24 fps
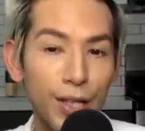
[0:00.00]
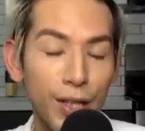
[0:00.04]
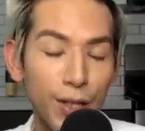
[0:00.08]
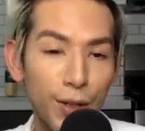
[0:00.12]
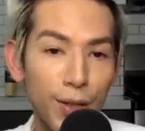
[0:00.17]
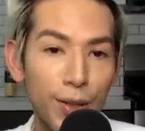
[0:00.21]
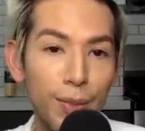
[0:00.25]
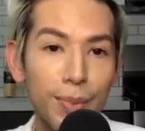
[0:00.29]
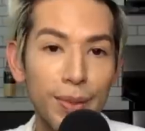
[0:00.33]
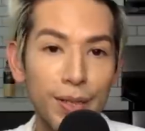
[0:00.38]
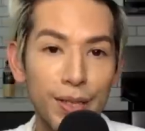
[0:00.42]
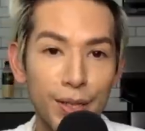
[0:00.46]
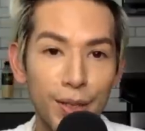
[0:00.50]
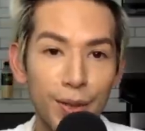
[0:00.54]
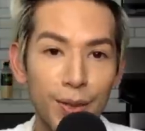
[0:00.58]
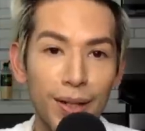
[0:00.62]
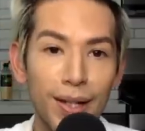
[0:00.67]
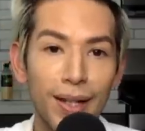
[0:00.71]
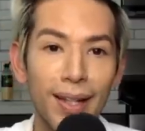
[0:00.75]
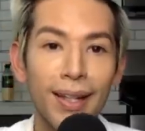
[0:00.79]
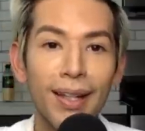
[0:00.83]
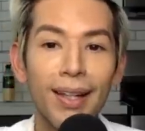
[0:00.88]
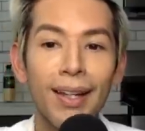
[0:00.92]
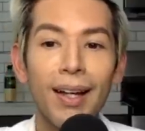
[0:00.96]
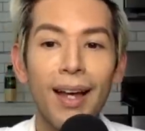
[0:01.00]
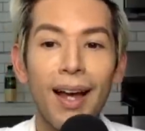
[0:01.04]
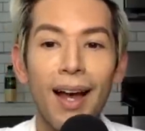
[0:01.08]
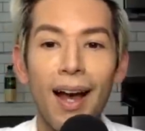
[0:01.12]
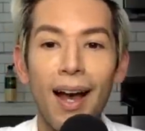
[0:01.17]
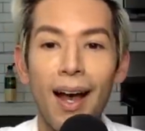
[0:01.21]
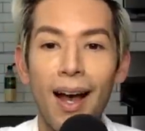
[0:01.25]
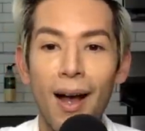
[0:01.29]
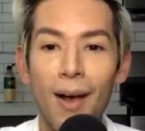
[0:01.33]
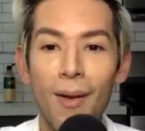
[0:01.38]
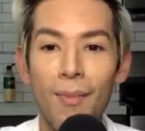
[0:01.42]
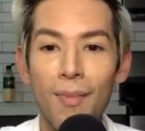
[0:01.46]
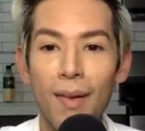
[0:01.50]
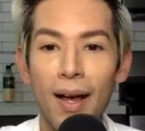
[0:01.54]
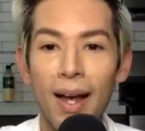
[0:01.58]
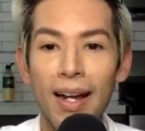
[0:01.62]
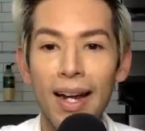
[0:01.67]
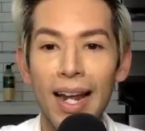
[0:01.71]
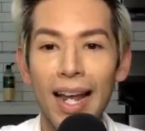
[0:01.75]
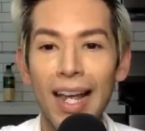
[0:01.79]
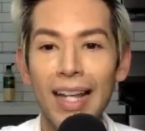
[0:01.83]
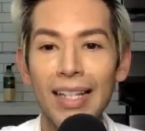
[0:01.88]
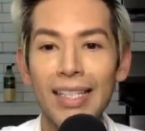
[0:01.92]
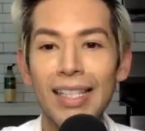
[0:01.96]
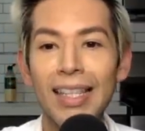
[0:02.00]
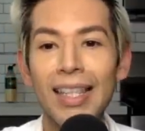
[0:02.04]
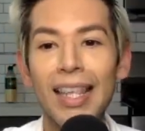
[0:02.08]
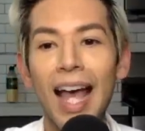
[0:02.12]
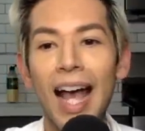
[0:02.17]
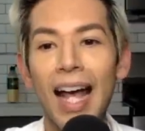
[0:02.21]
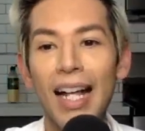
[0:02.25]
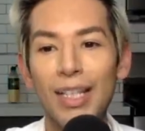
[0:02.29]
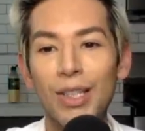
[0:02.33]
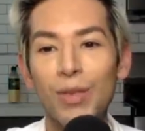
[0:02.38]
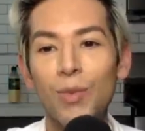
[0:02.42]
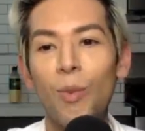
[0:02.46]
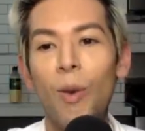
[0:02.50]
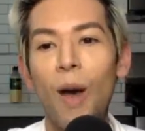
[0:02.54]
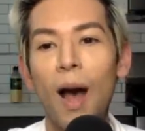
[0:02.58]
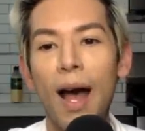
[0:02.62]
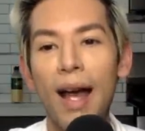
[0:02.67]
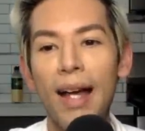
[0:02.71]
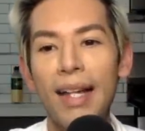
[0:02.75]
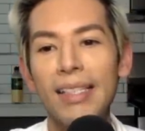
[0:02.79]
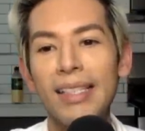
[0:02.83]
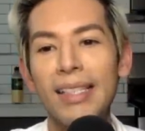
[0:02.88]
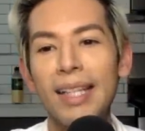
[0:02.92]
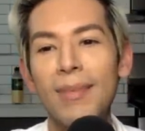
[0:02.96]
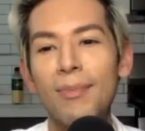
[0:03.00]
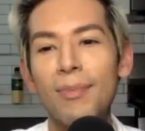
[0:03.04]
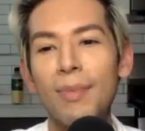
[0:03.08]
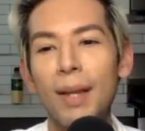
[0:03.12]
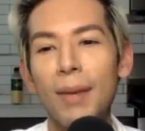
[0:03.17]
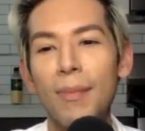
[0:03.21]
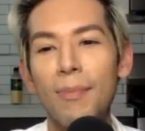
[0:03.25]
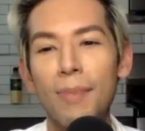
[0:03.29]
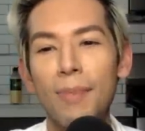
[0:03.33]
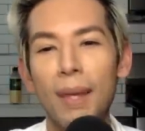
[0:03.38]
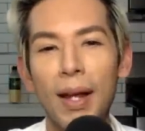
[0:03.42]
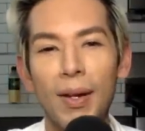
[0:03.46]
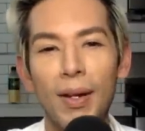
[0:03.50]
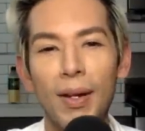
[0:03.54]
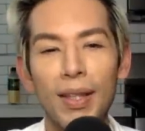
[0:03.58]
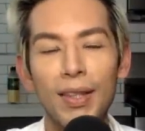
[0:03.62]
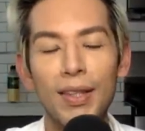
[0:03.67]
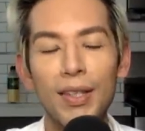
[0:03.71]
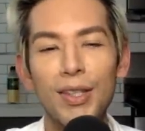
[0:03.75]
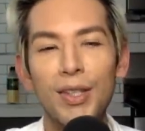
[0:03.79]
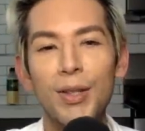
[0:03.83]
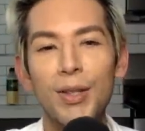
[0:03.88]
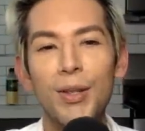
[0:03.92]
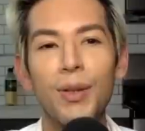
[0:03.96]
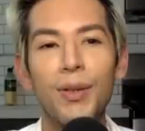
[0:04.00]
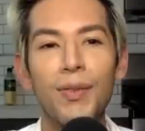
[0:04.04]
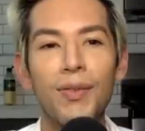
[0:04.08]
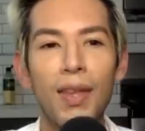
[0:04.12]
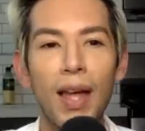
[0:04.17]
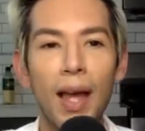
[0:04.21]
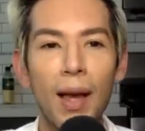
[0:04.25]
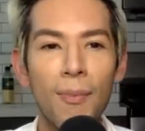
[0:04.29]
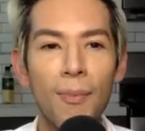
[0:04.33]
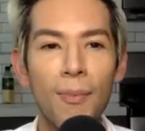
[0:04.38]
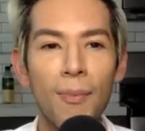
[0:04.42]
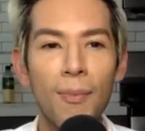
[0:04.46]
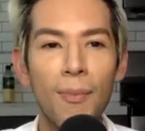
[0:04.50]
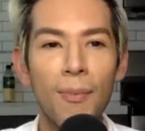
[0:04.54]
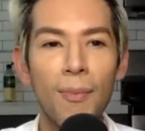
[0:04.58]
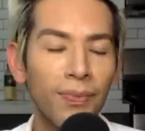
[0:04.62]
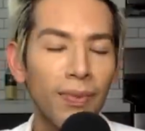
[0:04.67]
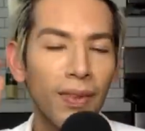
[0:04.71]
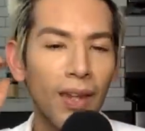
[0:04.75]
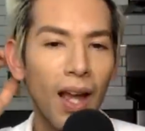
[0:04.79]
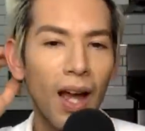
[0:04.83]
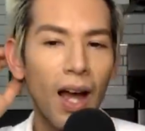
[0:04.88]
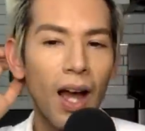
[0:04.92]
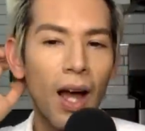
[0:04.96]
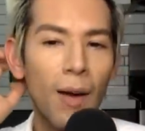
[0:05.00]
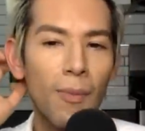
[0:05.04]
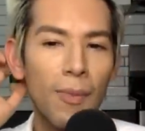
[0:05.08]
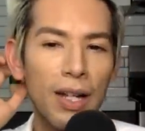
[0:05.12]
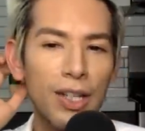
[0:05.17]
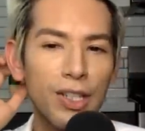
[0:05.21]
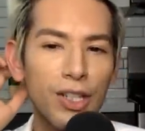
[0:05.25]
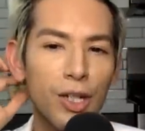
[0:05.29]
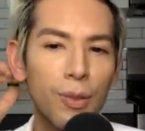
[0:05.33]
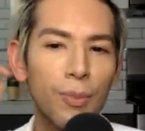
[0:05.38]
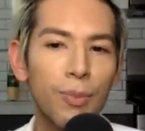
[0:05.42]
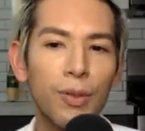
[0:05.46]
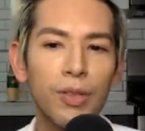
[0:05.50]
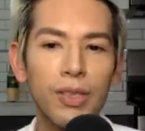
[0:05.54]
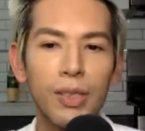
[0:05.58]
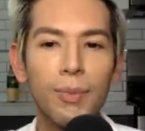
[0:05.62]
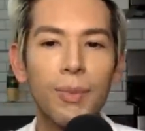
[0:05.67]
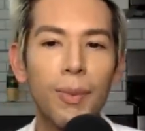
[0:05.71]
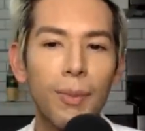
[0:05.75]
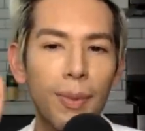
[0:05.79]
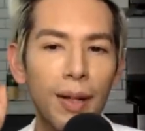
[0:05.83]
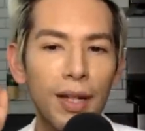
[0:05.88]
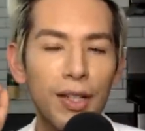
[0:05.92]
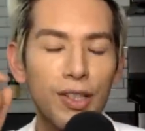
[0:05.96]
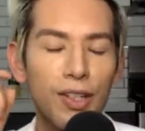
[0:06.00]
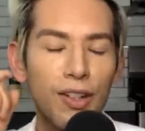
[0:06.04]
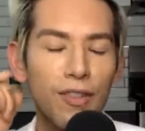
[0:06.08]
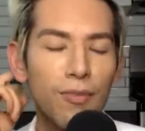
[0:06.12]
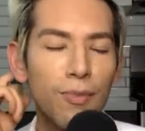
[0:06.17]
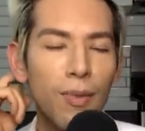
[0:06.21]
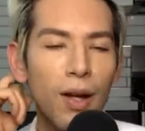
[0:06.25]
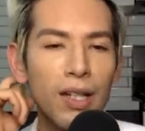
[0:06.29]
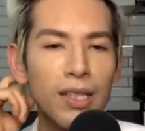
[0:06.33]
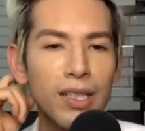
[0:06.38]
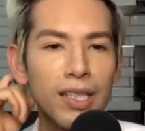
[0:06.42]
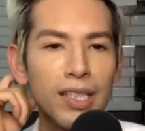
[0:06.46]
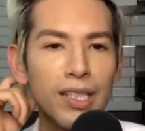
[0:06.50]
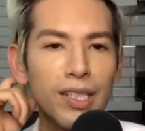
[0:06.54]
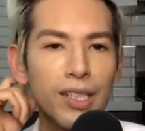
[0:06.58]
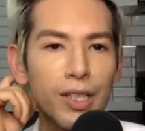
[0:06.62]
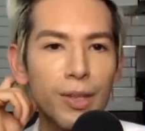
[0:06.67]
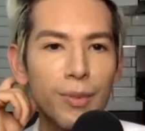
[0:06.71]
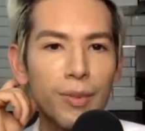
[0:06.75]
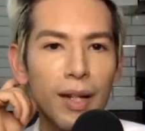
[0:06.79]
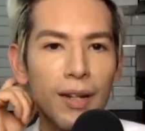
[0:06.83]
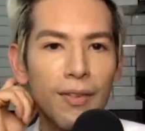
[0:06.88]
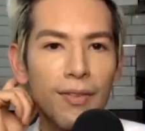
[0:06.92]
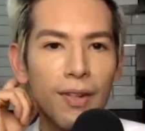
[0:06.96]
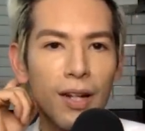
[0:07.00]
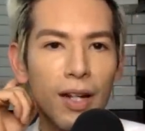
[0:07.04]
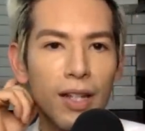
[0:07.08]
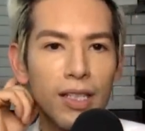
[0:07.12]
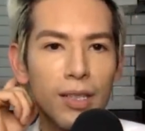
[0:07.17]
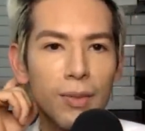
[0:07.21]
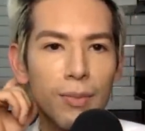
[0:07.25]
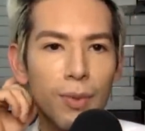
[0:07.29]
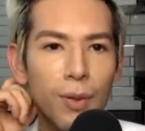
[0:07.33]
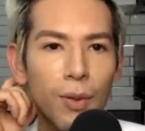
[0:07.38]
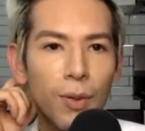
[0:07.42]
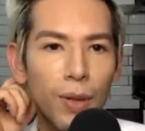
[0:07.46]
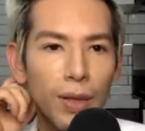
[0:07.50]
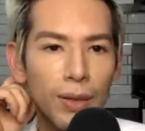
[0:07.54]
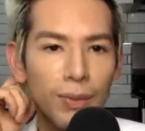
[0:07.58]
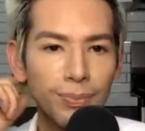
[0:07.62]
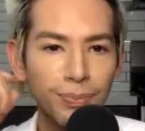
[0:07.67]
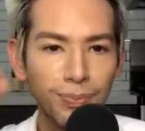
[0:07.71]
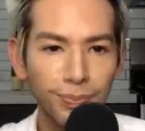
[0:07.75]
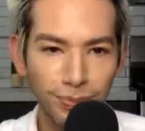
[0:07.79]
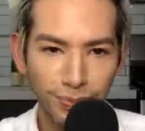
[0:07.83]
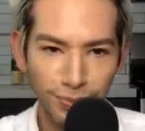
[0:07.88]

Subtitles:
a cutie patootie. And I guess that's why, as I'm comparing the two of them. I should have pulled up a picture of Monty, too, but I forgot to pull one.